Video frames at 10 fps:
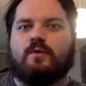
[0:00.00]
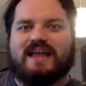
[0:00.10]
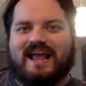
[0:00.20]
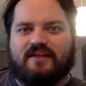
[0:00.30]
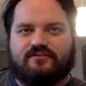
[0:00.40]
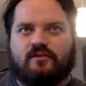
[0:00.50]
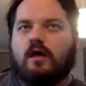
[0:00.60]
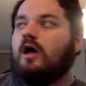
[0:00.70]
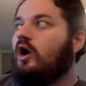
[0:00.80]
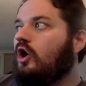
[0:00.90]
Enhanced
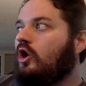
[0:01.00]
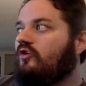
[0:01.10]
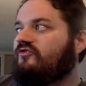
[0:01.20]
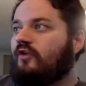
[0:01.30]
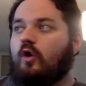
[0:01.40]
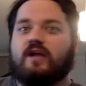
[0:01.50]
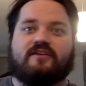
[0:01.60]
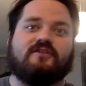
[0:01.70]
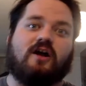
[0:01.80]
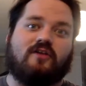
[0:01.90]
still
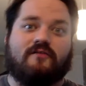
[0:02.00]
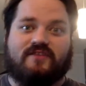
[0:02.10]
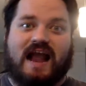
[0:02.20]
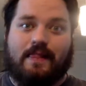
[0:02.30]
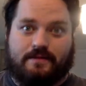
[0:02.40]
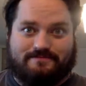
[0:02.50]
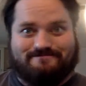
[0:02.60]
gets knocked off the island.